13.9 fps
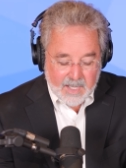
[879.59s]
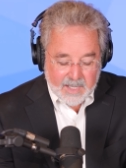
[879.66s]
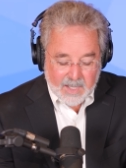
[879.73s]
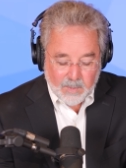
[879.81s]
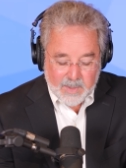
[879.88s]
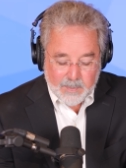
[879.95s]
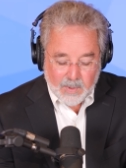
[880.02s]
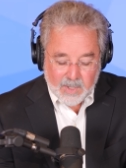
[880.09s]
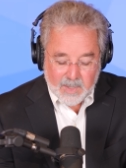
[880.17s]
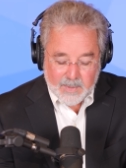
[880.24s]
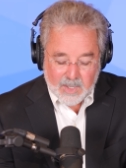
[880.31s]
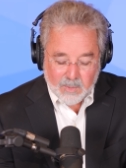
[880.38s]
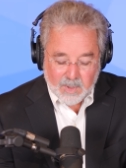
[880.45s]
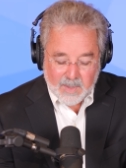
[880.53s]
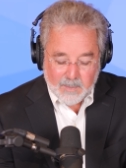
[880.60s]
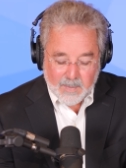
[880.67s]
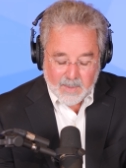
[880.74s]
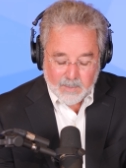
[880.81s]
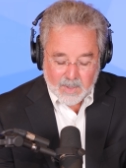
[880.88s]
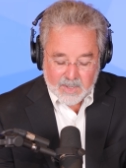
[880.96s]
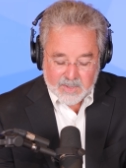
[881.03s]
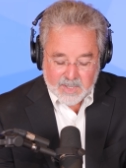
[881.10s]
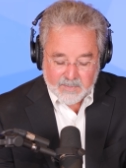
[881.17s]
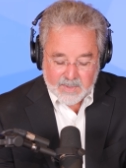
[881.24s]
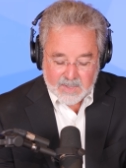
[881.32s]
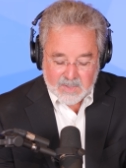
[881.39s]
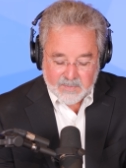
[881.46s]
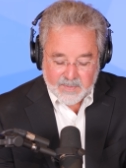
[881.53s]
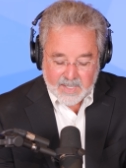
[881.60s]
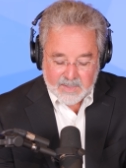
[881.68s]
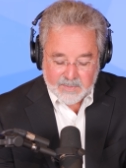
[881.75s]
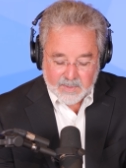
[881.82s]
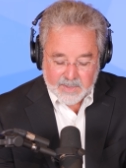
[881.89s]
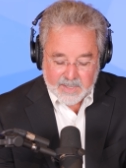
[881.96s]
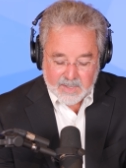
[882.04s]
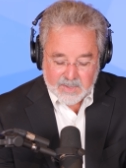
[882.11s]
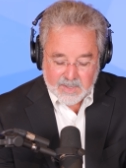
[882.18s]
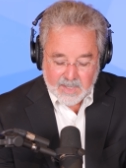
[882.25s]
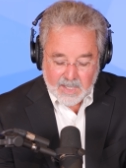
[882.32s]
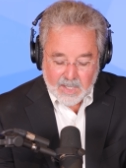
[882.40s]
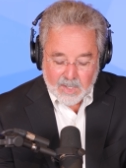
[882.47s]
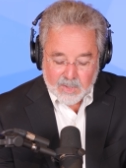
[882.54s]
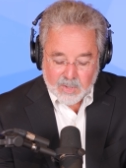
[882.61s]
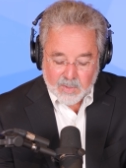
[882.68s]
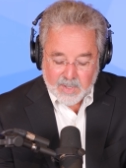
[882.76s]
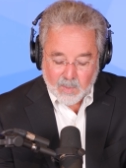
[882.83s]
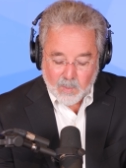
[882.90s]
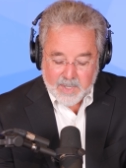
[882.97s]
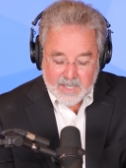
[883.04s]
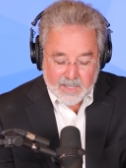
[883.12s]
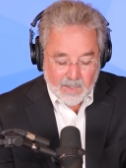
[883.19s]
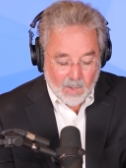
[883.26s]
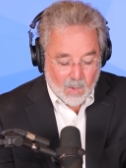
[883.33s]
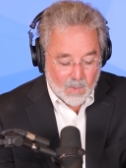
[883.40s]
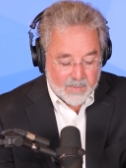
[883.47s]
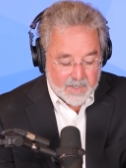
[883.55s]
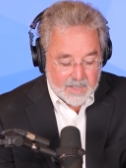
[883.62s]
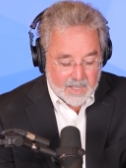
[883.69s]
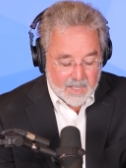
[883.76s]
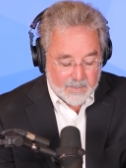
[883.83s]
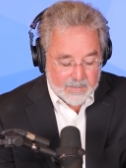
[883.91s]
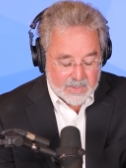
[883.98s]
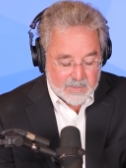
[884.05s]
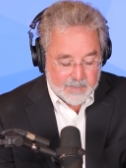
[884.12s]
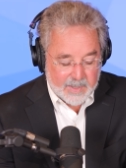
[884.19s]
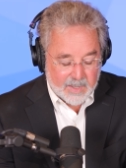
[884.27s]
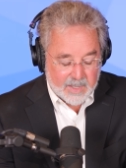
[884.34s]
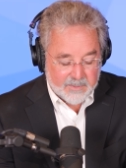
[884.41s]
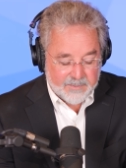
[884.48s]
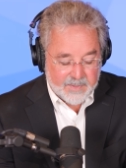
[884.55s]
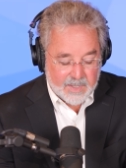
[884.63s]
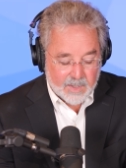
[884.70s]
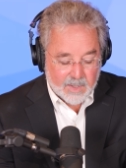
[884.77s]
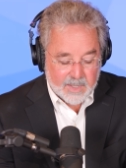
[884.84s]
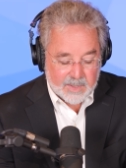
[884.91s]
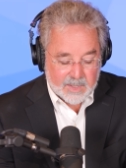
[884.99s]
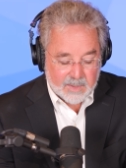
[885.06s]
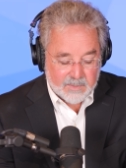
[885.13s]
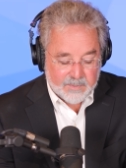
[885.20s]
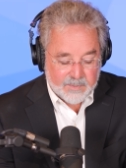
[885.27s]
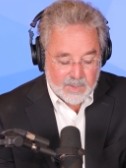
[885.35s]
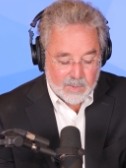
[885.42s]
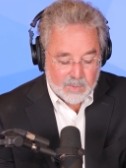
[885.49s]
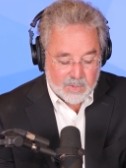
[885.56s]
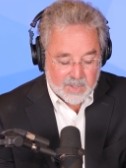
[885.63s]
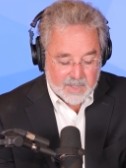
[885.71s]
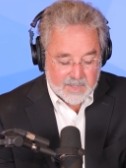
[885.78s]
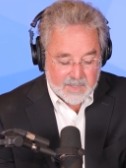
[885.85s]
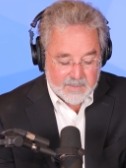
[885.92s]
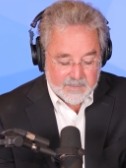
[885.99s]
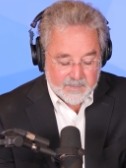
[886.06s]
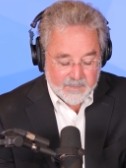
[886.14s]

can we put him into remembrance of this faithfulness so that we can overcome the spirit of fear and confusion